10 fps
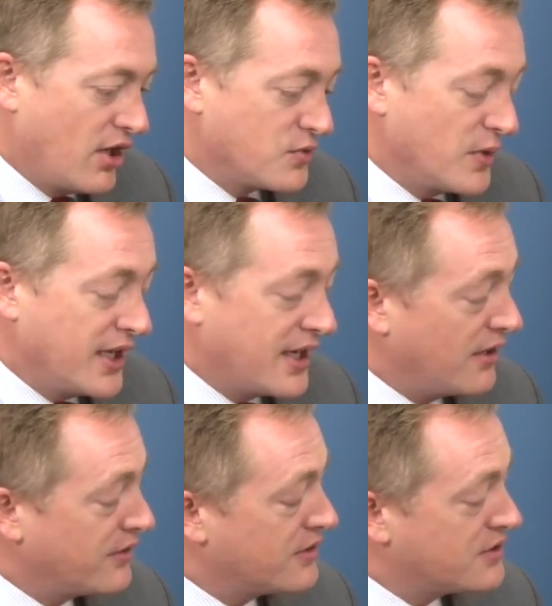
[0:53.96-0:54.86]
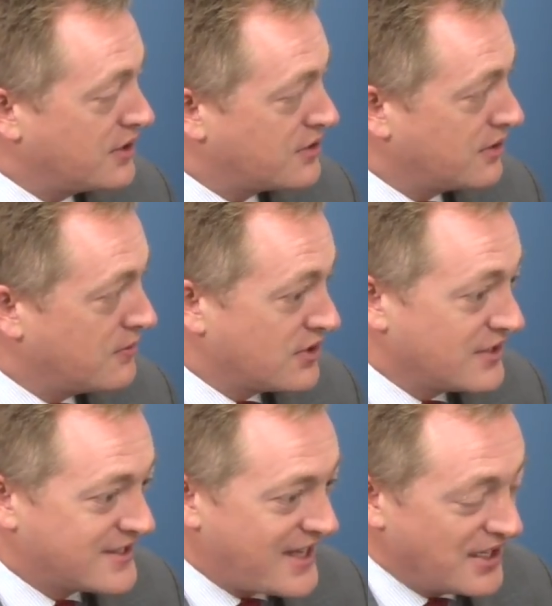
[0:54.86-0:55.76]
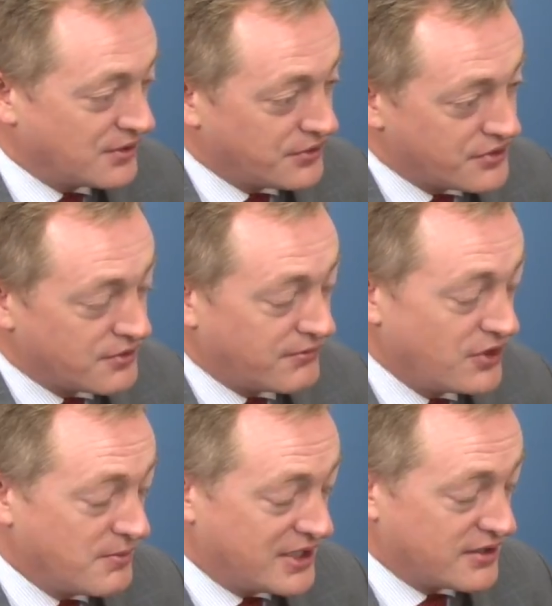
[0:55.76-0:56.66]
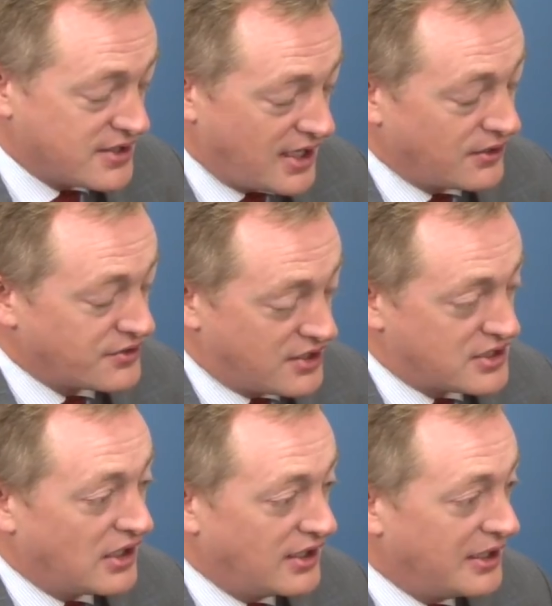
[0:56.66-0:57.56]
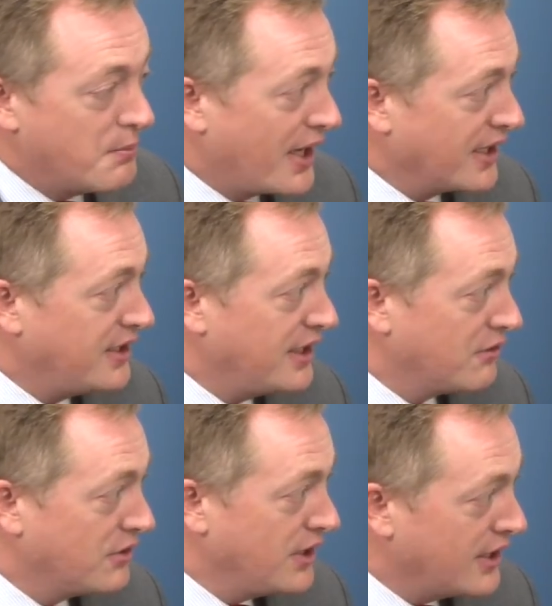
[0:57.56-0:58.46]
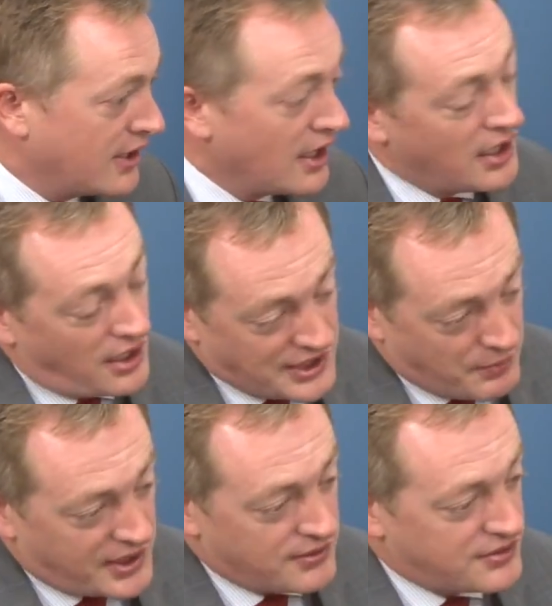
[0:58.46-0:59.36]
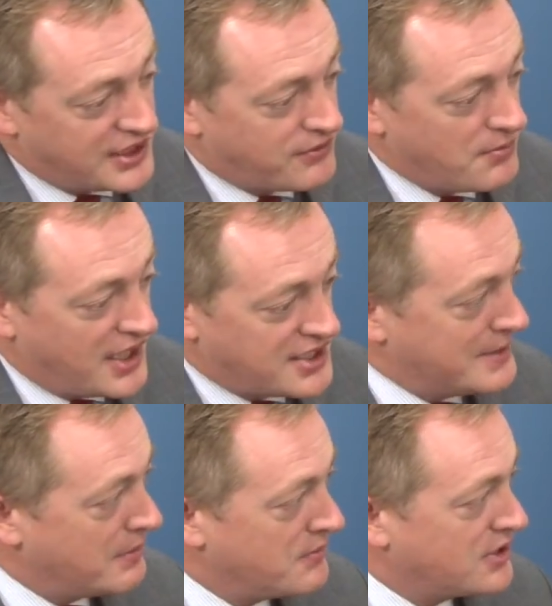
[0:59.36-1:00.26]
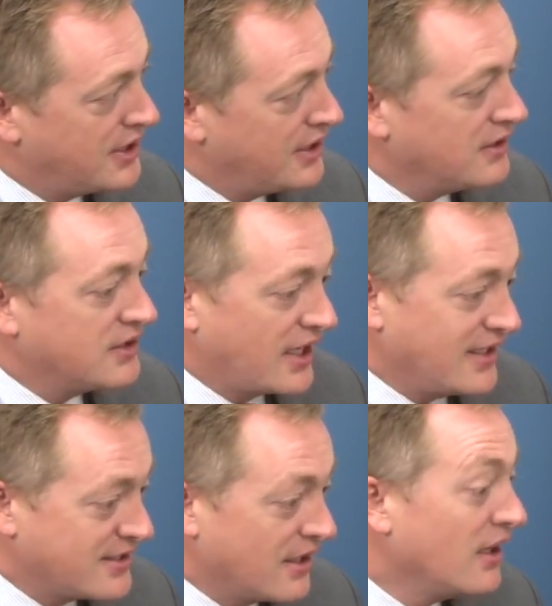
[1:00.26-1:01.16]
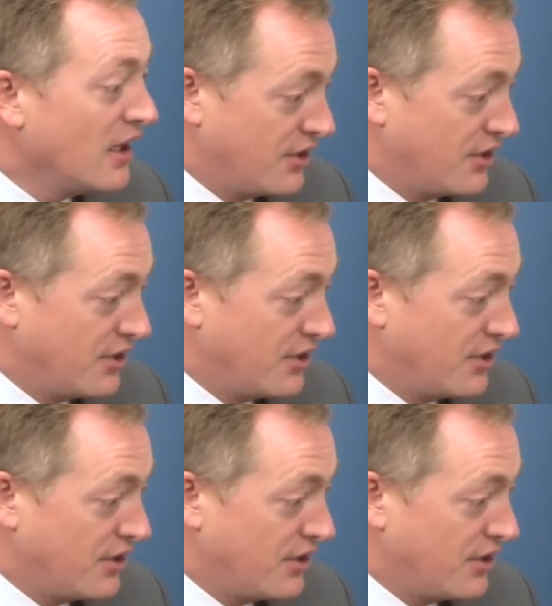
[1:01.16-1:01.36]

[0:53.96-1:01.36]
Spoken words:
as we get out of the systems, and sales, fundamental sales, are slightly back year on year, and yet we can see from the SMMT data